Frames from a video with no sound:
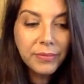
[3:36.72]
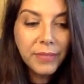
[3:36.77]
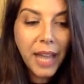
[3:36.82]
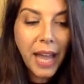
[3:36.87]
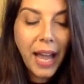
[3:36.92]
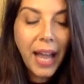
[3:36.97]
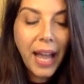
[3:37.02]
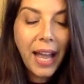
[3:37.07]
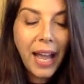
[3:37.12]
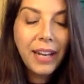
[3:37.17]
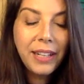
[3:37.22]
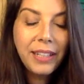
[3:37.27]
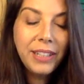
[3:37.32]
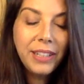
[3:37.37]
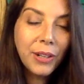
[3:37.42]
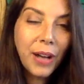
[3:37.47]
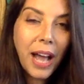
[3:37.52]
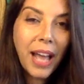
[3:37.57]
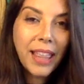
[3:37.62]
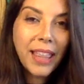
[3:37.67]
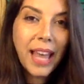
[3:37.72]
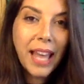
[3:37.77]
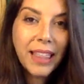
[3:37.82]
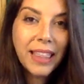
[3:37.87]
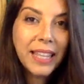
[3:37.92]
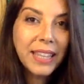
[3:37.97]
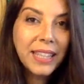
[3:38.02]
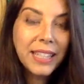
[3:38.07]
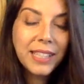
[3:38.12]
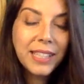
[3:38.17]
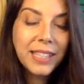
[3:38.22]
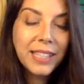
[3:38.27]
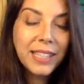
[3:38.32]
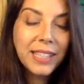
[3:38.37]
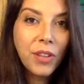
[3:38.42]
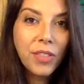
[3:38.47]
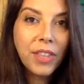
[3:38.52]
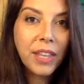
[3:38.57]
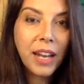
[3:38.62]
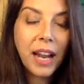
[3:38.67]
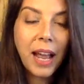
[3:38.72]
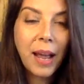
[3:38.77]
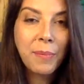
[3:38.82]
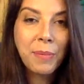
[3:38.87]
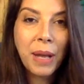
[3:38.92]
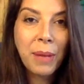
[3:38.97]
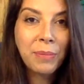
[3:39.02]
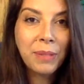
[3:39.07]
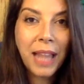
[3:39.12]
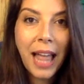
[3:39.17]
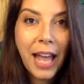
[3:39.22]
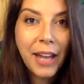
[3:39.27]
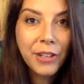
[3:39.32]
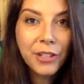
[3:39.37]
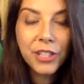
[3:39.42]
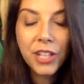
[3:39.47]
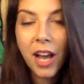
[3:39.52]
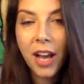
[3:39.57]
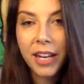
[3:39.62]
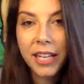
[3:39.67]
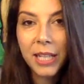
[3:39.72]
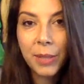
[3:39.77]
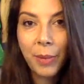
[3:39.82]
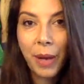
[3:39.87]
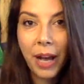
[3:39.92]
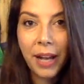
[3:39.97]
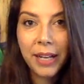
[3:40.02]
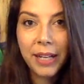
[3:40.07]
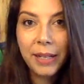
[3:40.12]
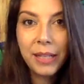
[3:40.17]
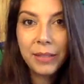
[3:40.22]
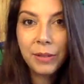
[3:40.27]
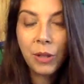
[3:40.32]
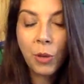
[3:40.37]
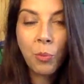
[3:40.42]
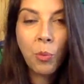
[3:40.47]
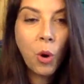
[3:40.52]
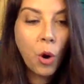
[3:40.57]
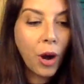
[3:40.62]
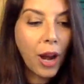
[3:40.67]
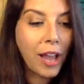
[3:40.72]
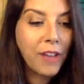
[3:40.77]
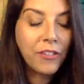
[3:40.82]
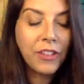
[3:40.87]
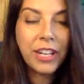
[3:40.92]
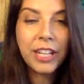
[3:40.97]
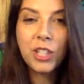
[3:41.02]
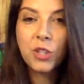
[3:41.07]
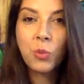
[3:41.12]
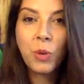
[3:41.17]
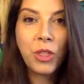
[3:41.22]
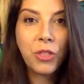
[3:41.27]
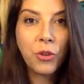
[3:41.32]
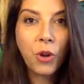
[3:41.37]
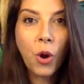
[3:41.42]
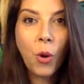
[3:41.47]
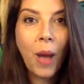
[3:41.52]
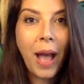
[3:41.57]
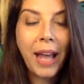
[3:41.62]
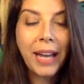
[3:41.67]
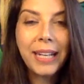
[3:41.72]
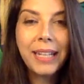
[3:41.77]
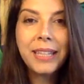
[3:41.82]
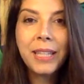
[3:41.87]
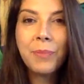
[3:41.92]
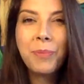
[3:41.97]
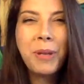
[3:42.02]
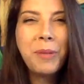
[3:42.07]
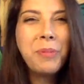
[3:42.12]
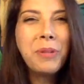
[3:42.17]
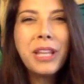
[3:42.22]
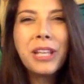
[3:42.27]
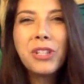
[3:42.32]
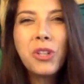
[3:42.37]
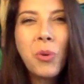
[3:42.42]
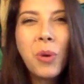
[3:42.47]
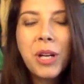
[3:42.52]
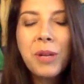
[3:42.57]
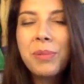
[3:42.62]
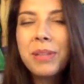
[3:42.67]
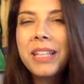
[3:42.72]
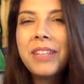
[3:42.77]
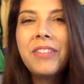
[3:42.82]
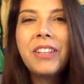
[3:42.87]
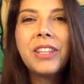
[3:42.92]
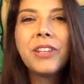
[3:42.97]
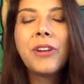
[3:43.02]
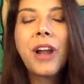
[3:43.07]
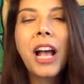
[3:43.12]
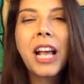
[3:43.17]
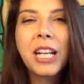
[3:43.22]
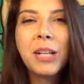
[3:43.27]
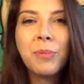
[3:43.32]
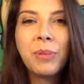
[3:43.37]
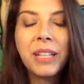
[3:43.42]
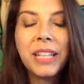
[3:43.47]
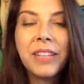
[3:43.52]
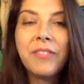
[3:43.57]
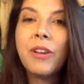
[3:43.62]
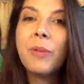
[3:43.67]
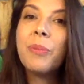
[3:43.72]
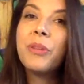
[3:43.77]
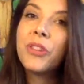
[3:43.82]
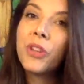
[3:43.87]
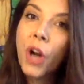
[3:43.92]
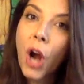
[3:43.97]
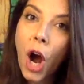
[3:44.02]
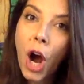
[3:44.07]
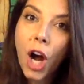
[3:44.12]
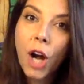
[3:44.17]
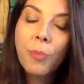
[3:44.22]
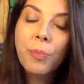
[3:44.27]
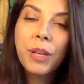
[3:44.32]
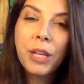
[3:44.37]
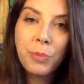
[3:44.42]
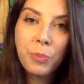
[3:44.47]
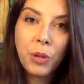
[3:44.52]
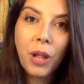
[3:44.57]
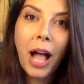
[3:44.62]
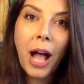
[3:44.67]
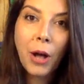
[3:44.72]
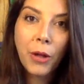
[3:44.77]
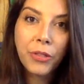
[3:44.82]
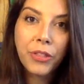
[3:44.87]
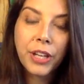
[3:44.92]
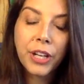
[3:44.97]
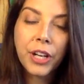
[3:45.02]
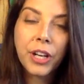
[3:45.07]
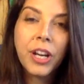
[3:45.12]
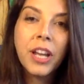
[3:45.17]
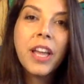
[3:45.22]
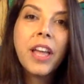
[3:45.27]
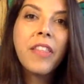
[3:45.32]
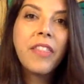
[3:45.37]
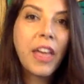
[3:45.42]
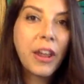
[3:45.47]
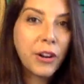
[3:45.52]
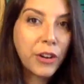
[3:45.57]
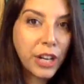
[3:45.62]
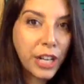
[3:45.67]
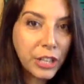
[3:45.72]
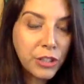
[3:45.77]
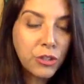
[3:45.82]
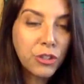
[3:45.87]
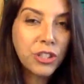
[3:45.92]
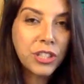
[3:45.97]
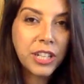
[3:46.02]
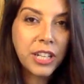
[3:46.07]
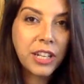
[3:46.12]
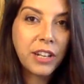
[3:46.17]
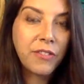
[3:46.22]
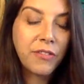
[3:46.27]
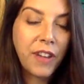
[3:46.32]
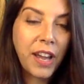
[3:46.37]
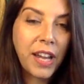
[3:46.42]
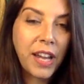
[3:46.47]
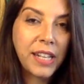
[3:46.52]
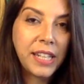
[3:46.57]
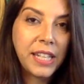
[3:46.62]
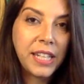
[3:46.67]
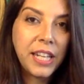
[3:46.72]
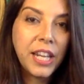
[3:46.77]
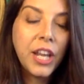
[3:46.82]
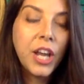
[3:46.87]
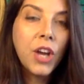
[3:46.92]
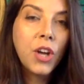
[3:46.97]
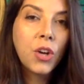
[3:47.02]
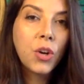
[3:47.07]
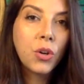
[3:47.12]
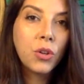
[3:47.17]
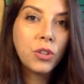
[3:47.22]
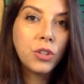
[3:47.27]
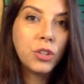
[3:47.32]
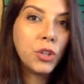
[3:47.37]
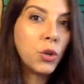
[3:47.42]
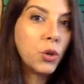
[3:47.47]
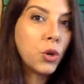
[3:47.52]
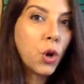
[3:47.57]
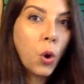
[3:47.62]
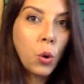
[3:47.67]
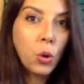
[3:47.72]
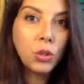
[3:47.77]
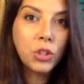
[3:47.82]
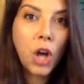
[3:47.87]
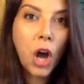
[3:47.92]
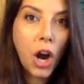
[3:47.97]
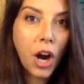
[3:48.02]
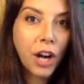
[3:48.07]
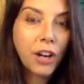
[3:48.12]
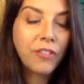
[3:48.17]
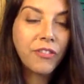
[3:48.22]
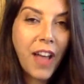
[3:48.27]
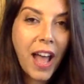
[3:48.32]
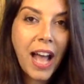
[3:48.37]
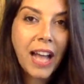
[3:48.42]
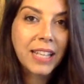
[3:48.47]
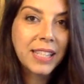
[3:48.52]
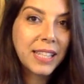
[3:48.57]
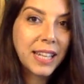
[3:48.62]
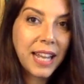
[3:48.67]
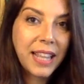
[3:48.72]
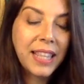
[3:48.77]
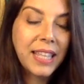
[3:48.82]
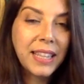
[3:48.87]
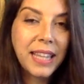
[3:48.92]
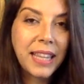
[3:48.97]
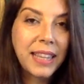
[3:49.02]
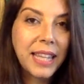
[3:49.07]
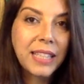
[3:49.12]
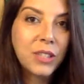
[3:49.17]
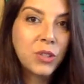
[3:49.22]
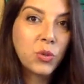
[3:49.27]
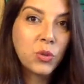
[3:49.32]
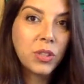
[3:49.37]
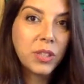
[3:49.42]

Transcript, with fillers: I, you know, I, I think this is worth it. I'm, I'm glad you're talking about it. The more evidence we throw at it, the people that don't want to believe it, they're not going to believe it. But there are people out there that are interested in finding, you know, cold hard facts, and I think that that's